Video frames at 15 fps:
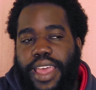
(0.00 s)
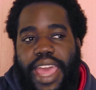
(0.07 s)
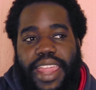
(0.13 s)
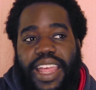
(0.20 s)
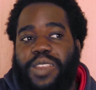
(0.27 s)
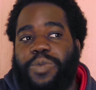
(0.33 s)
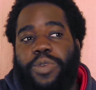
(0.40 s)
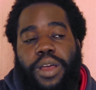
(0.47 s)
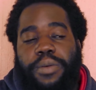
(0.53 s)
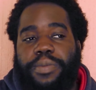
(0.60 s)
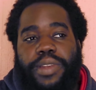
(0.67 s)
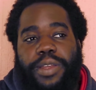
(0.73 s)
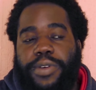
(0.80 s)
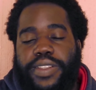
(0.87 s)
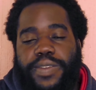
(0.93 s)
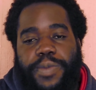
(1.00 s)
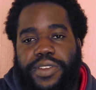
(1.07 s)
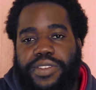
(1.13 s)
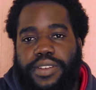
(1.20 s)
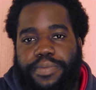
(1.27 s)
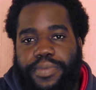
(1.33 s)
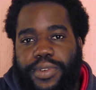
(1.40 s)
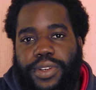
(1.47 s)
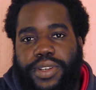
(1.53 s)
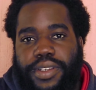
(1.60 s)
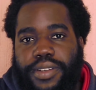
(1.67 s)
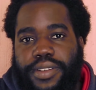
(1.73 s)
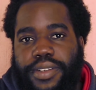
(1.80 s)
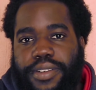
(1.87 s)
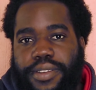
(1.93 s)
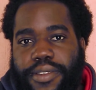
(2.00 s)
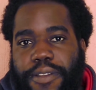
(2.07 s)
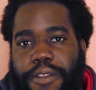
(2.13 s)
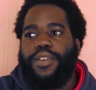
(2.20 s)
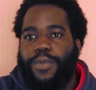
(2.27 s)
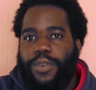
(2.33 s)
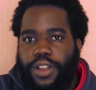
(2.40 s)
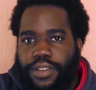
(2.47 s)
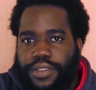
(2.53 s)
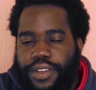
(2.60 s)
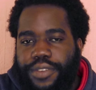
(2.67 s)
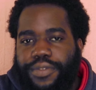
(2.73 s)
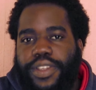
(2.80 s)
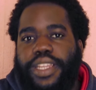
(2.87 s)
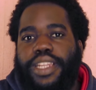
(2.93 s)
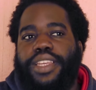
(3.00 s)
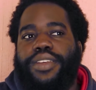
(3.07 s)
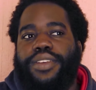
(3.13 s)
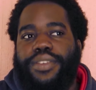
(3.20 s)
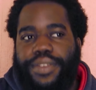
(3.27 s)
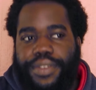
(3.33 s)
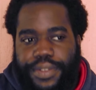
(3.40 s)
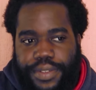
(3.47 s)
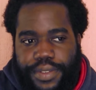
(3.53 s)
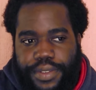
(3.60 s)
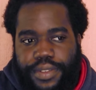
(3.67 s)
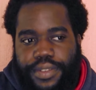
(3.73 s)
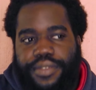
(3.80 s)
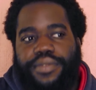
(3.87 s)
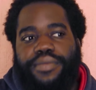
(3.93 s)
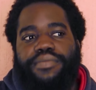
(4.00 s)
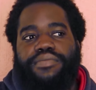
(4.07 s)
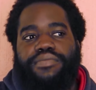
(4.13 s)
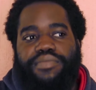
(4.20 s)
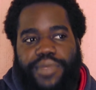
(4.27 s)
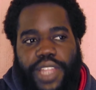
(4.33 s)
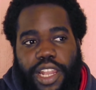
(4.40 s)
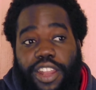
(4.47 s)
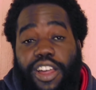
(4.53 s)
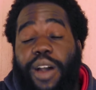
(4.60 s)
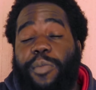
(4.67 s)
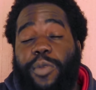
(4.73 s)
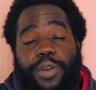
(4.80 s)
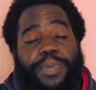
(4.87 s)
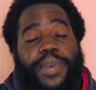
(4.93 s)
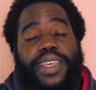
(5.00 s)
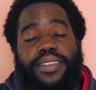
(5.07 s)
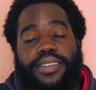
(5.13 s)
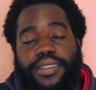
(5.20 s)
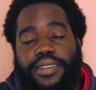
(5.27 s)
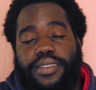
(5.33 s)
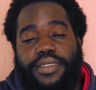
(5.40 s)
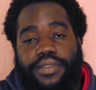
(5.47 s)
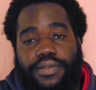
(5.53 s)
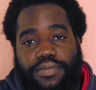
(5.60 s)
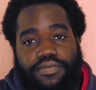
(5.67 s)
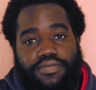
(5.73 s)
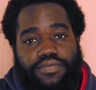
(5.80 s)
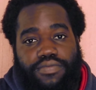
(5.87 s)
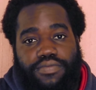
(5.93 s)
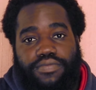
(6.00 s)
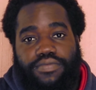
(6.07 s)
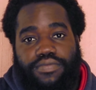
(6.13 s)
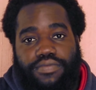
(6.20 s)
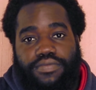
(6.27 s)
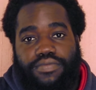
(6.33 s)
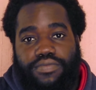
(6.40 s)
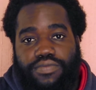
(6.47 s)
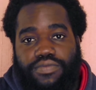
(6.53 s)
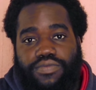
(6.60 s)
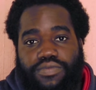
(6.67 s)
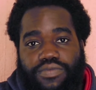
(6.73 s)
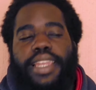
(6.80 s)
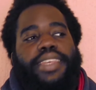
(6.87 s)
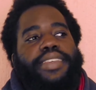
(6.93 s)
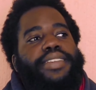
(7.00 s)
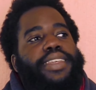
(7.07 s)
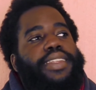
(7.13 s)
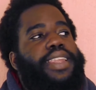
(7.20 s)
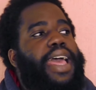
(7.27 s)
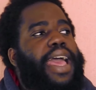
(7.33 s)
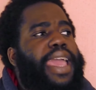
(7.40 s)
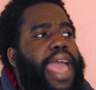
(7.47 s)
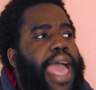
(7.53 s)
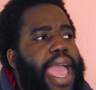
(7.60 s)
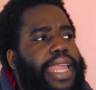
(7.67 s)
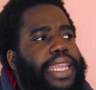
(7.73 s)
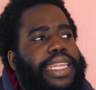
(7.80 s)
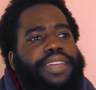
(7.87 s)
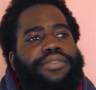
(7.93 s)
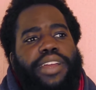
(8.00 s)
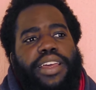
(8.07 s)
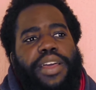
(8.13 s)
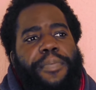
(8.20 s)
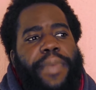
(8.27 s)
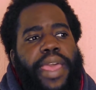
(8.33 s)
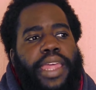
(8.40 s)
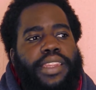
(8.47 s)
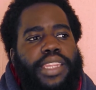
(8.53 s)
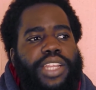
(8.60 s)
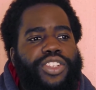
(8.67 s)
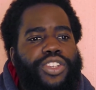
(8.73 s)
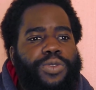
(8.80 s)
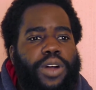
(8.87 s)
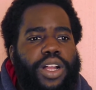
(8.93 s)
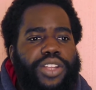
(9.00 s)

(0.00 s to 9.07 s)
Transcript: And that's probably what's most important. And the world could really use a lot more peace. Listen, I highly recommend that you